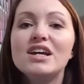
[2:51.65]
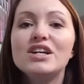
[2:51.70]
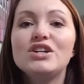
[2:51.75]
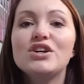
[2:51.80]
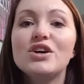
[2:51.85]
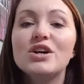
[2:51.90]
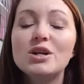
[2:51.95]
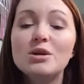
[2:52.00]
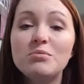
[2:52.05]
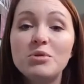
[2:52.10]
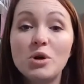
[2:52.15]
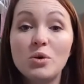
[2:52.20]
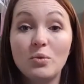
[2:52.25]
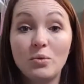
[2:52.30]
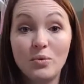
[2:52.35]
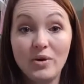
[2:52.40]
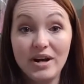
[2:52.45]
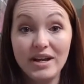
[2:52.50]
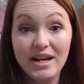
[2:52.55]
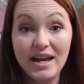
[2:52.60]
You're going to put
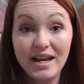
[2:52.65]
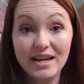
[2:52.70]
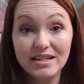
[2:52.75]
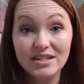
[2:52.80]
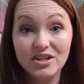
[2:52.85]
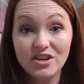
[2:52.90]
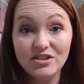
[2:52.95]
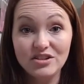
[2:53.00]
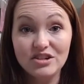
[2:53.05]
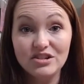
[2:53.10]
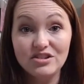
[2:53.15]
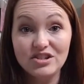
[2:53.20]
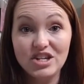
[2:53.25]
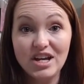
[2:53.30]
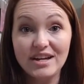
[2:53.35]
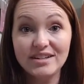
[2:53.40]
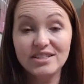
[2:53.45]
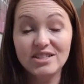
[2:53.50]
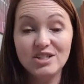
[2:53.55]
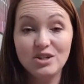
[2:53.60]
one hand on your
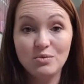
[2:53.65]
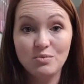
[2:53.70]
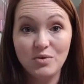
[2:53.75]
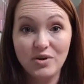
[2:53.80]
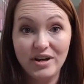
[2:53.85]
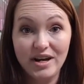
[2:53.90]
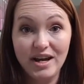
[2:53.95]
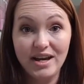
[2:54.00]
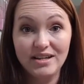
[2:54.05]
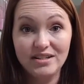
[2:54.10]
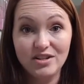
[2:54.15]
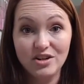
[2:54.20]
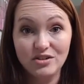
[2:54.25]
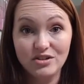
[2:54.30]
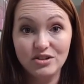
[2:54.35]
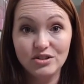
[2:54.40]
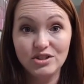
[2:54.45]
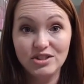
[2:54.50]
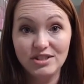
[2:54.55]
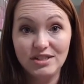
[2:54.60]
chest and one hand
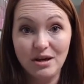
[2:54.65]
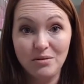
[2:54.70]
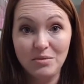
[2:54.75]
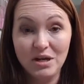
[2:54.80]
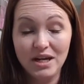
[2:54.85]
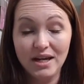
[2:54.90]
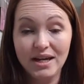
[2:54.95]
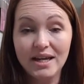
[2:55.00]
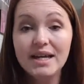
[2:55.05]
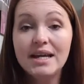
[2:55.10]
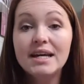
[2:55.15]
on your stomach.